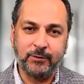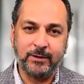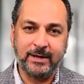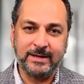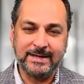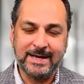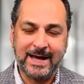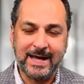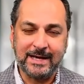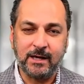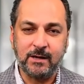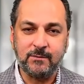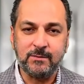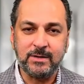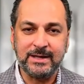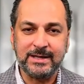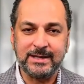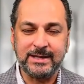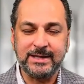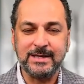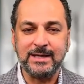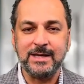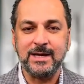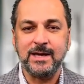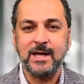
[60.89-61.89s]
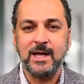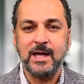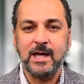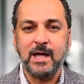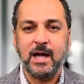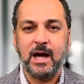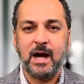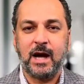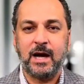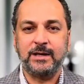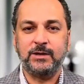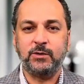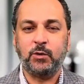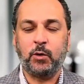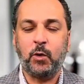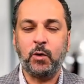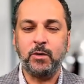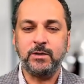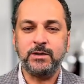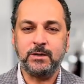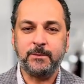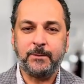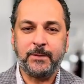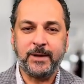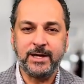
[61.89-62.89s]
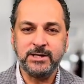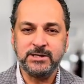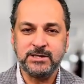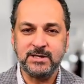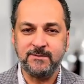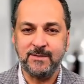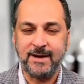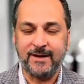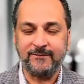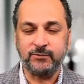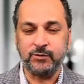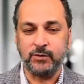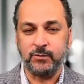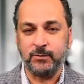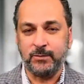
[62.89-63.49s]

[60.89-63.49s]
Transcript: or any anomaly. An older patient, we have to do a